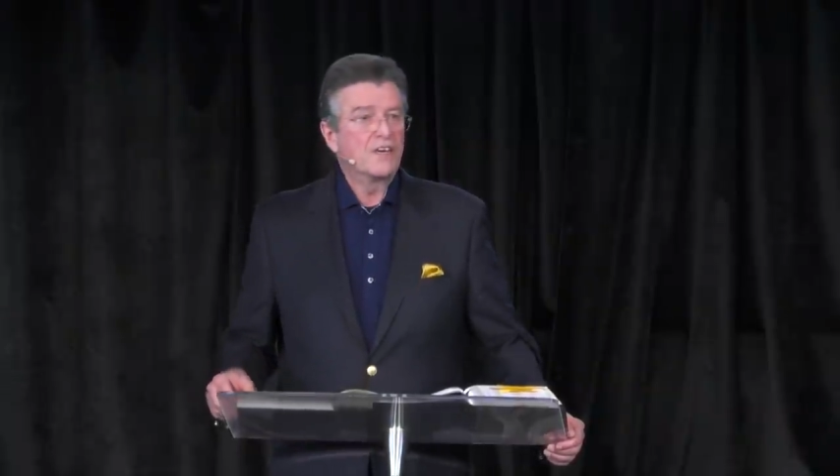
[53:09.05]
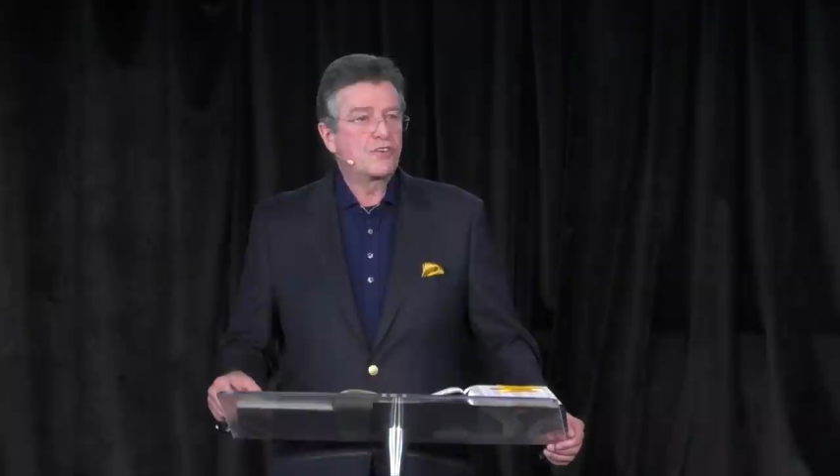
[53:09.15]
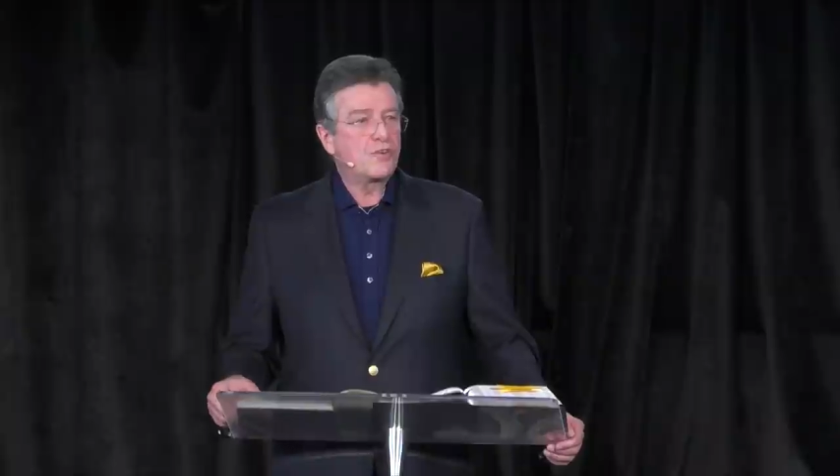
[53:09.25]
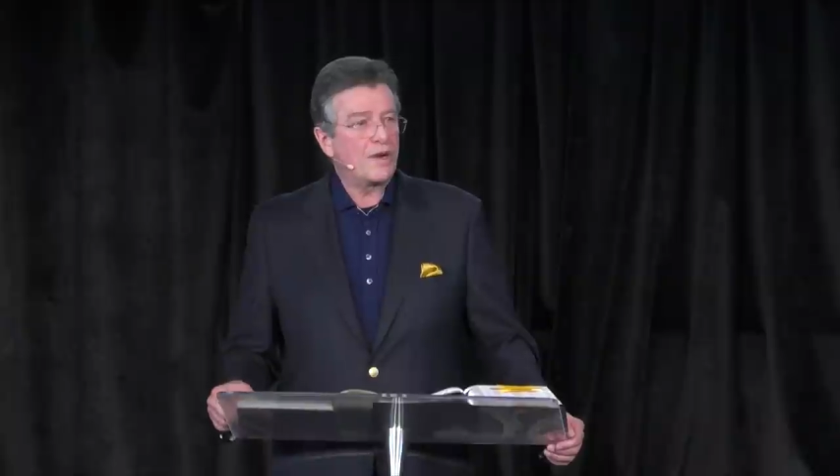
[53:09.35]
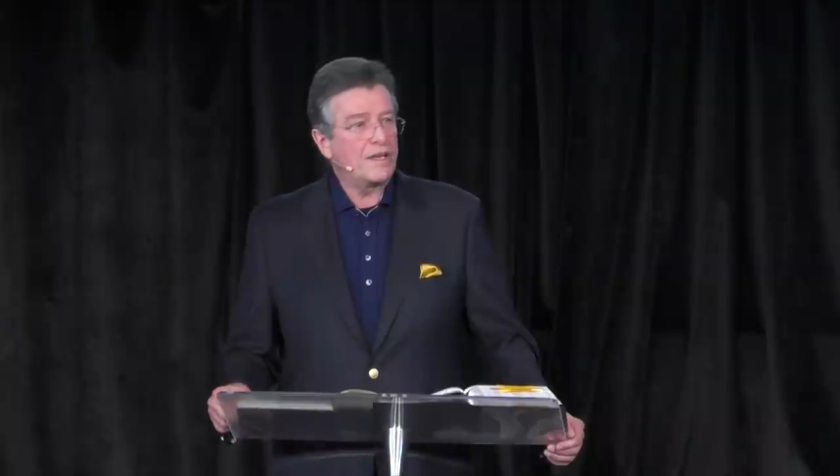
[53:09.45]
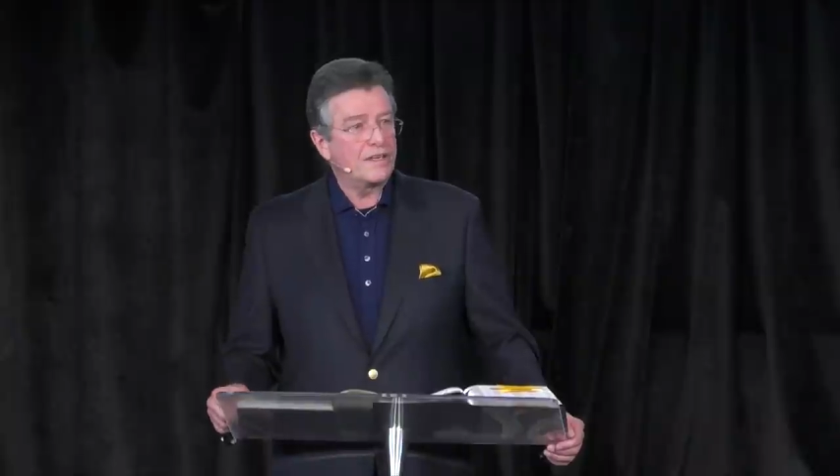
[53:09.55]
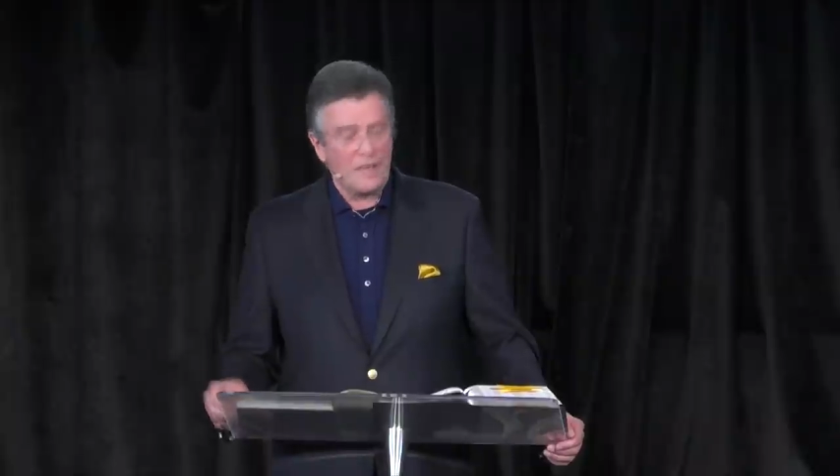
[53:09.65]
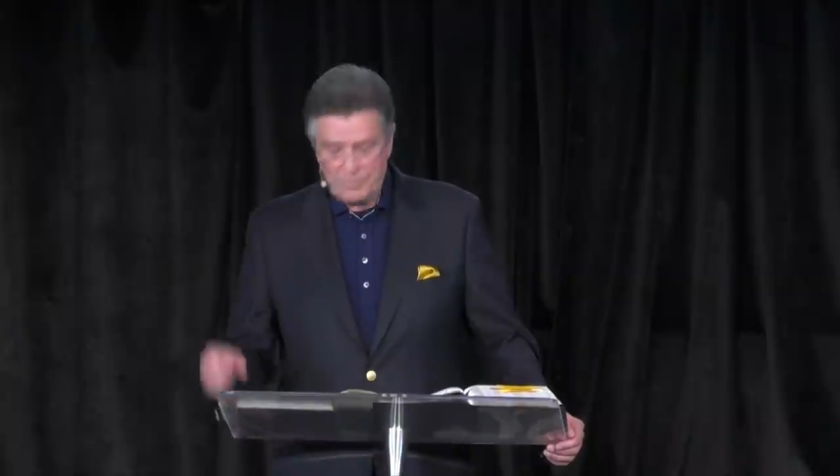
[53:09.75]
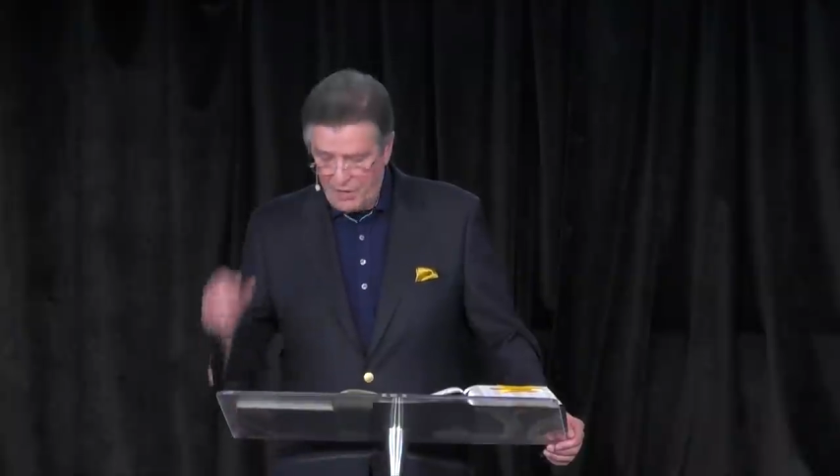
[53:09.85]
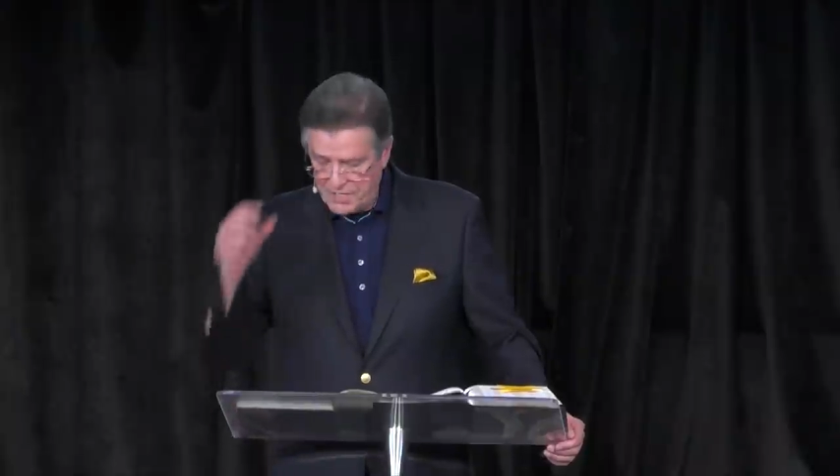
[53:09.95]
great
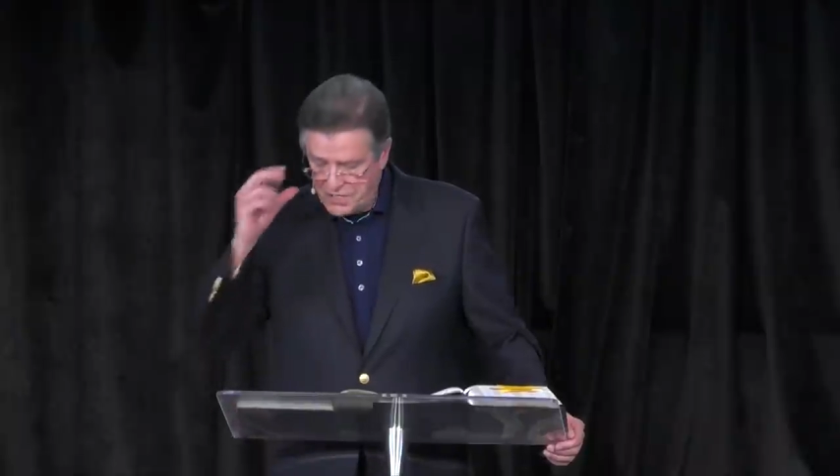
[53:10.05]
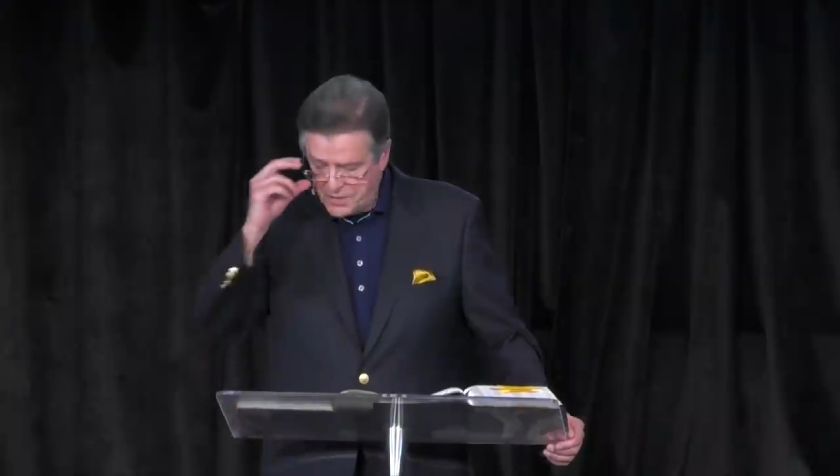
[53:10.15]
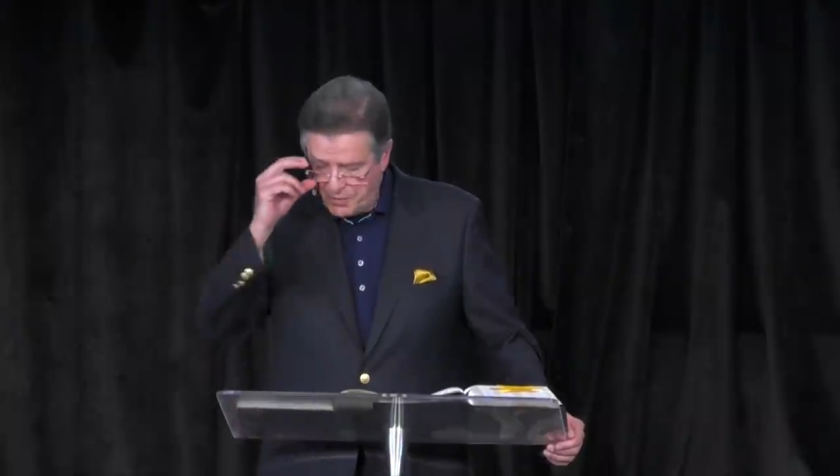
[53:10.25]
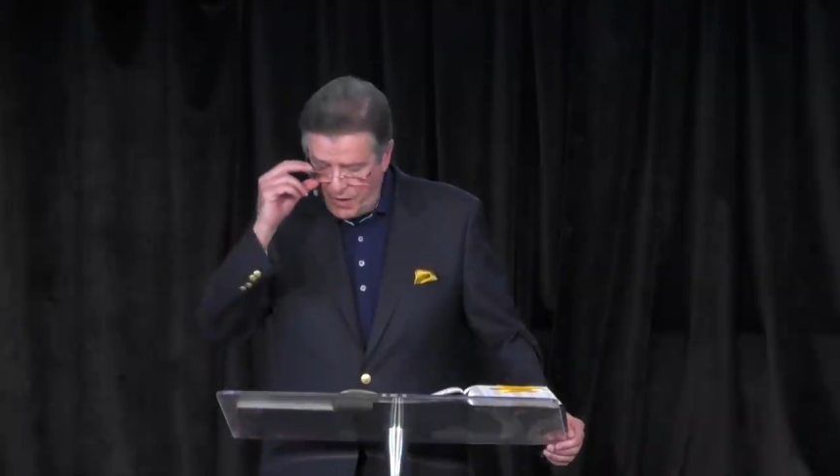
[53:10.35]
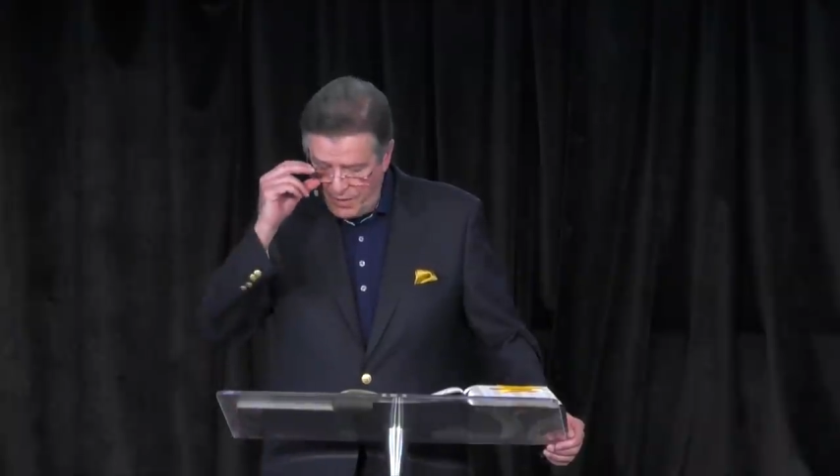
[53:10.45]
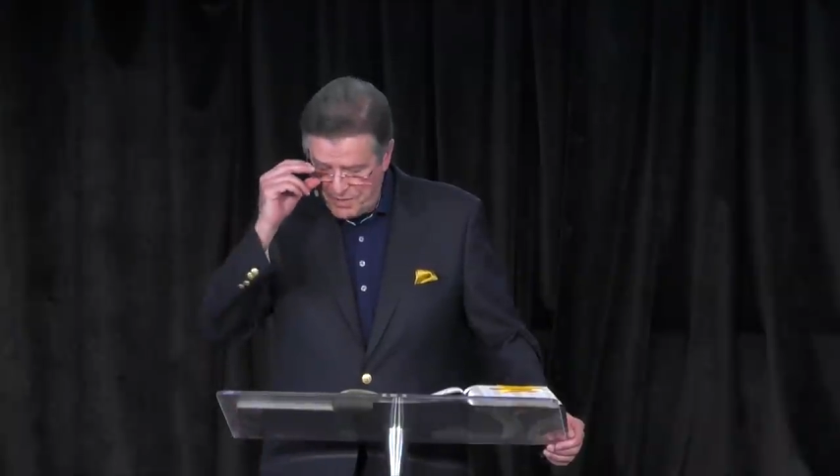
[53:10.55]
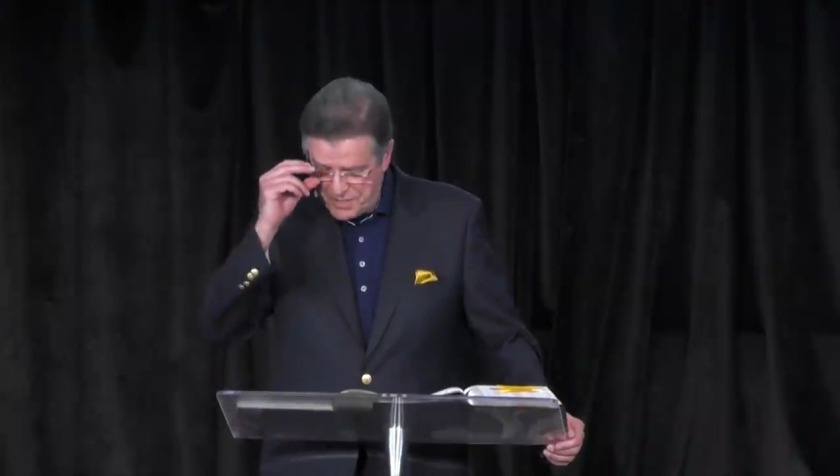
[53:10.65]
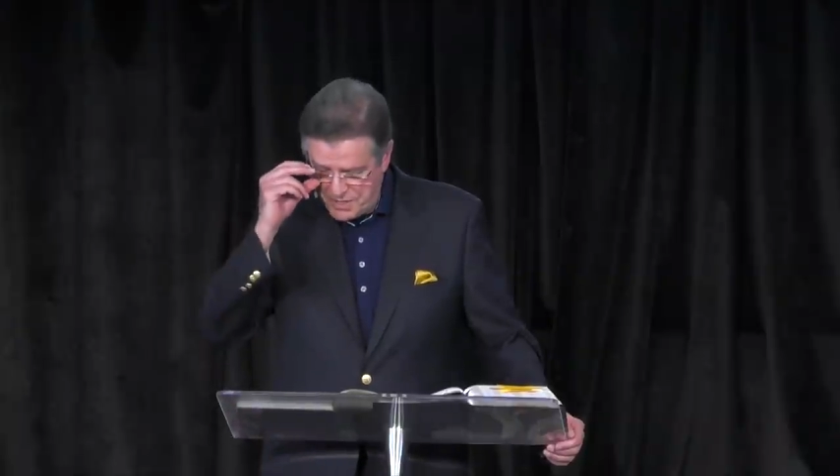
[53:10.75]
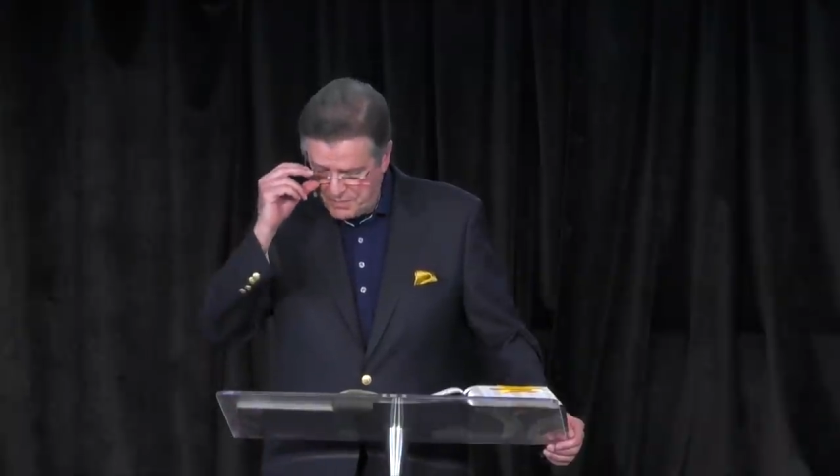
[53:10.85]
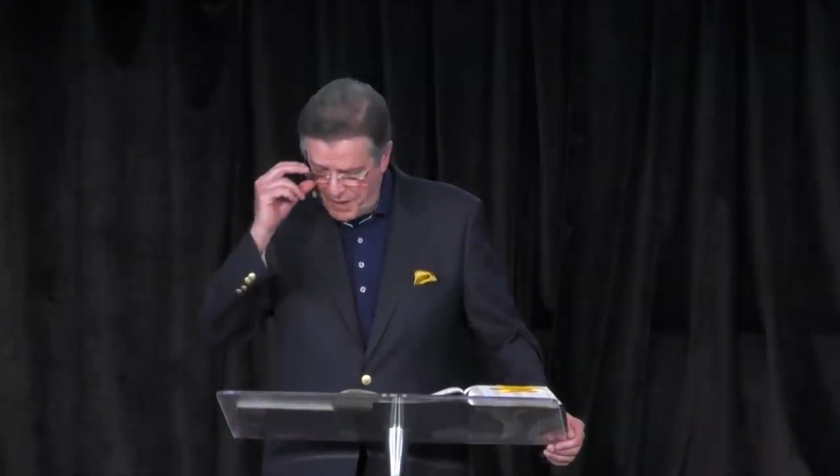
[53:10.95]
and precious promises,